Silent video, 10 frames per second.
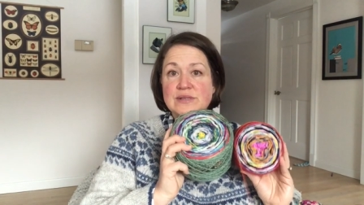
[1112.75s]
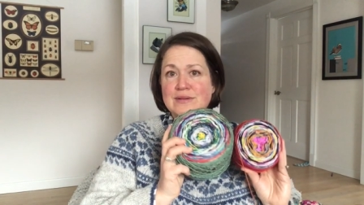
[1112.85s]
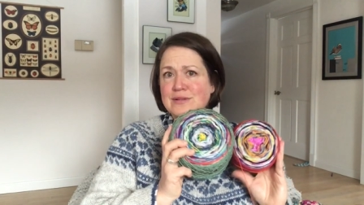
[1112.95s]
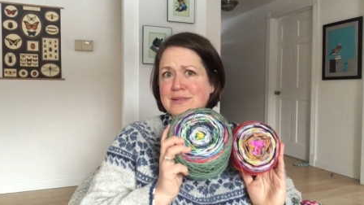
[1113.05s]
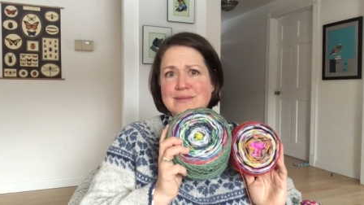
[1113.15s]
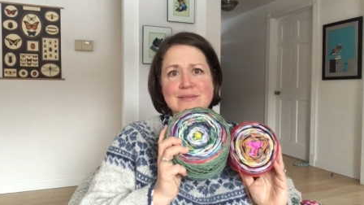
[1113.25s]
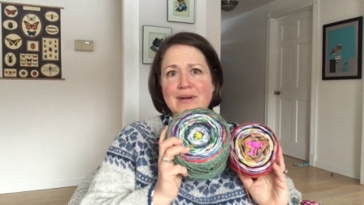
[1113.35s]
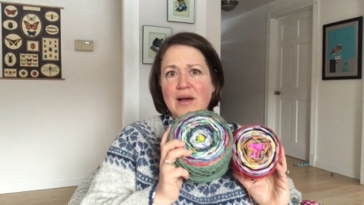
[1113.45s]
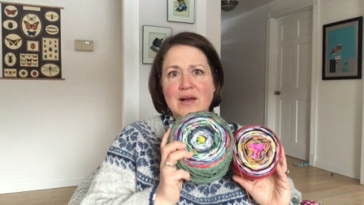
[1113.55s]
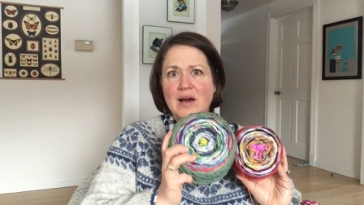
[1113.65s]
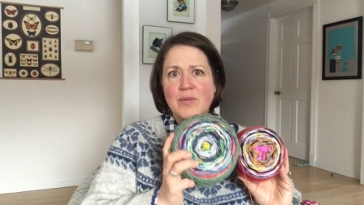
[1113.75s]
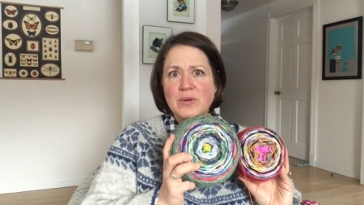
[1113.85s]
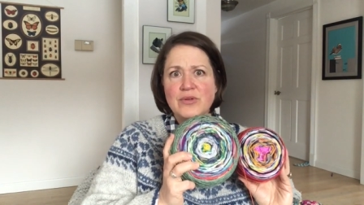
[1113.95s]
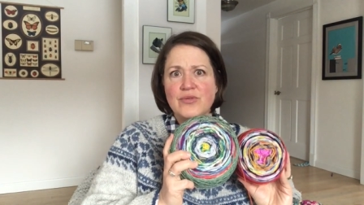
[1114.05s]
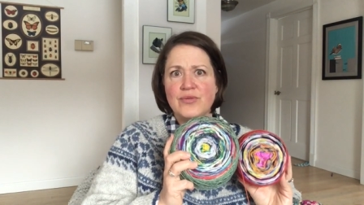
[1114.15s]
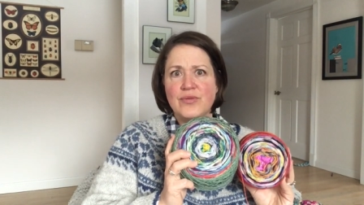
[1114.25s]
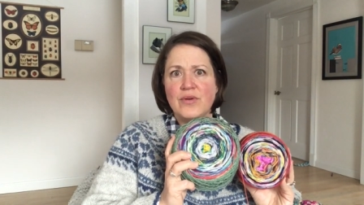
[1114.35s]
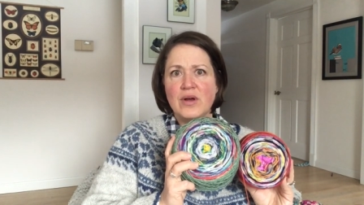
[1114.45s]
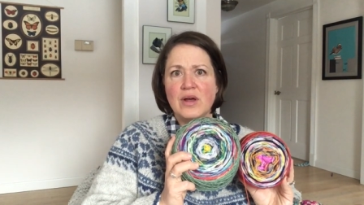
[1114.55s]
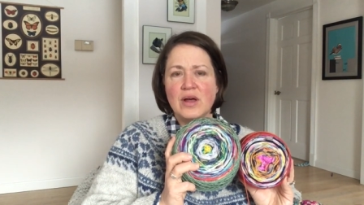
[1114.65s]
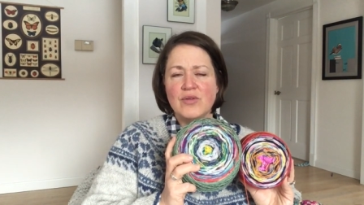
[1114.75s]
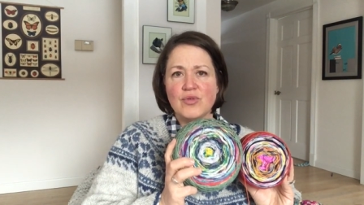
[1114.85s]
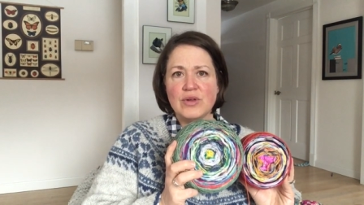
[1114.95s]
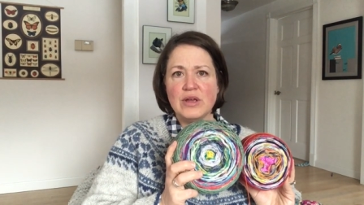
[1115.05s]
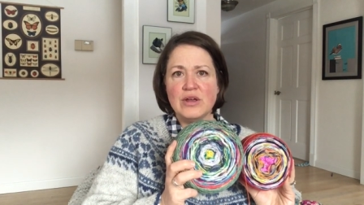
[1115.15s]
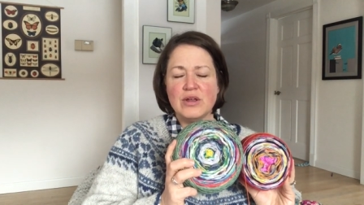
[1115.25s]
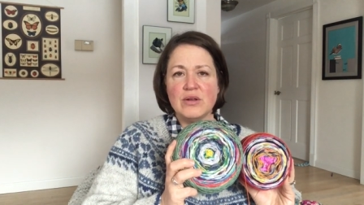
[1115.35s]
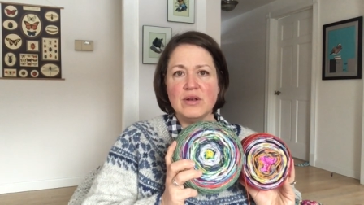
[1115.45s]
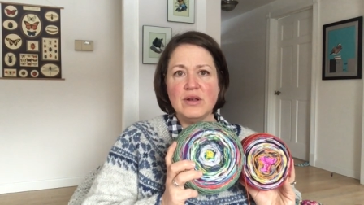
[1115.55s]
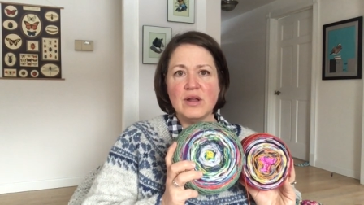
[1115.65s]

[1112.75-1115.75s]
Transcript: There's a couple of really good